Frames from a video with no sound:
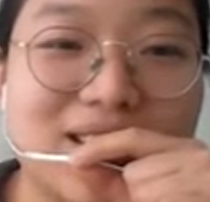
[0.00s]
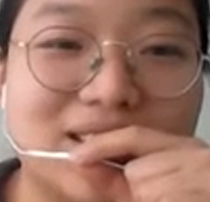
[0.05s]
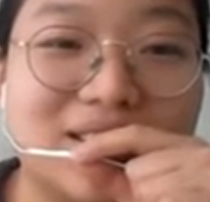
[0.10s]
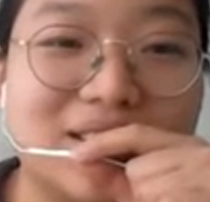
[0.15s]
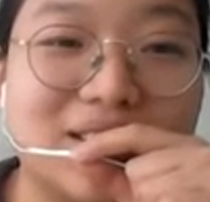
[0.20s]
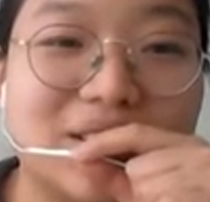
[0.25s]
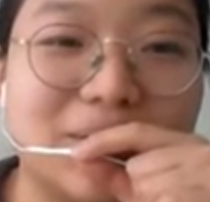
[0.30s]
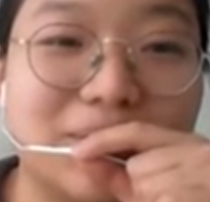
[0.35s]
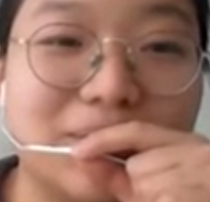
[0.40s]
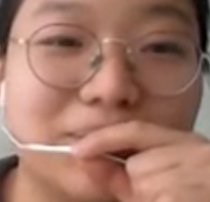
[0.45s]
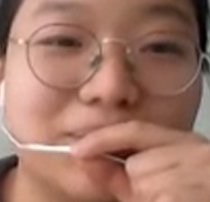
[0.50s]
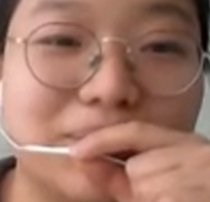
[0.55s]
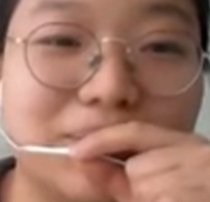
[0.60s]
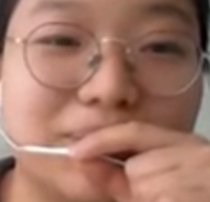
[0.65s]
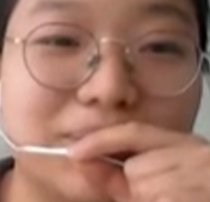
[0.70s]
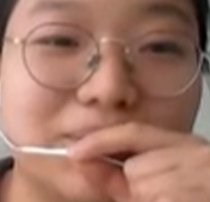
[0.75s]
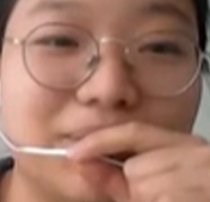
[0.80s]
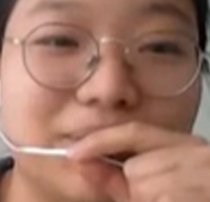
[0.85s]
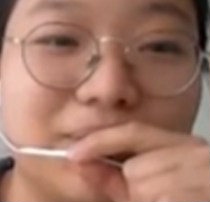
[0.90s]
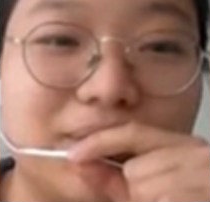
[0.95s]
So
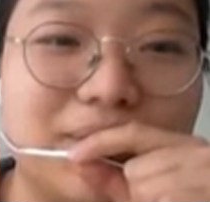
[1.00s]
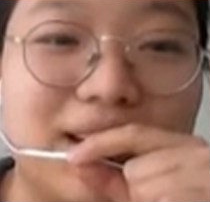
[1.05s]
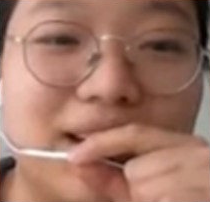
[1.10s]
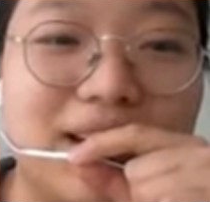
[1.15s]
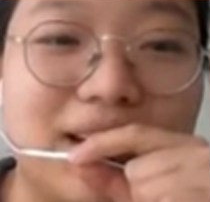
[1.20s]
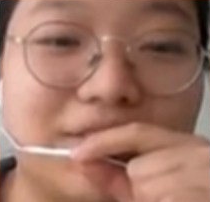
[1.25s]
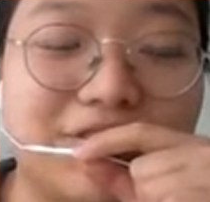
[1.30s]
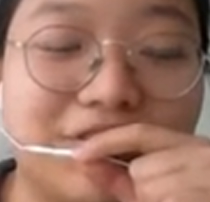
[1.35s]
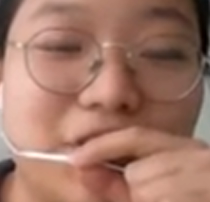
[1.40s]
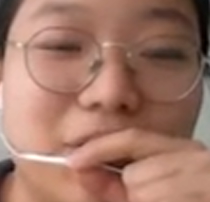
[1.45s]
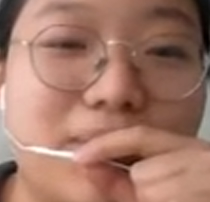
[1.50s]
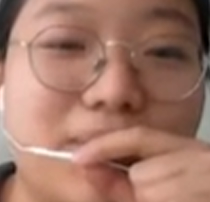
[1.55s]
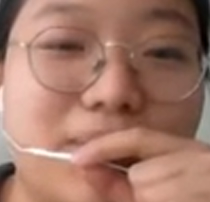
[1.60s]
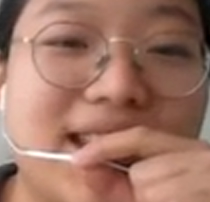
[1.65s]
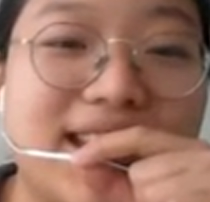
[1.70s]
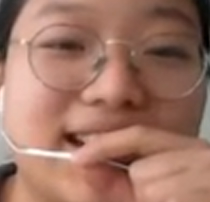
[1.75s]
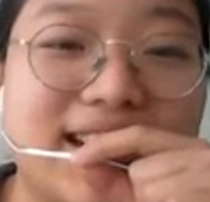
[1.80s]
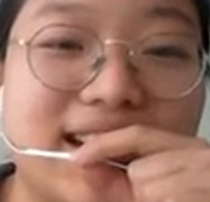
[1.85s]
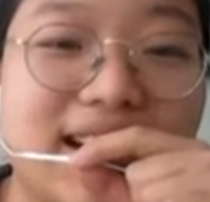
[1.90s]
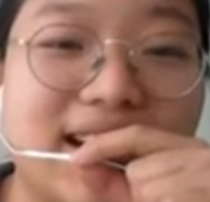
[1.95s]
for
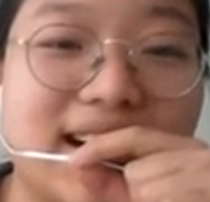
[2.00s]
me,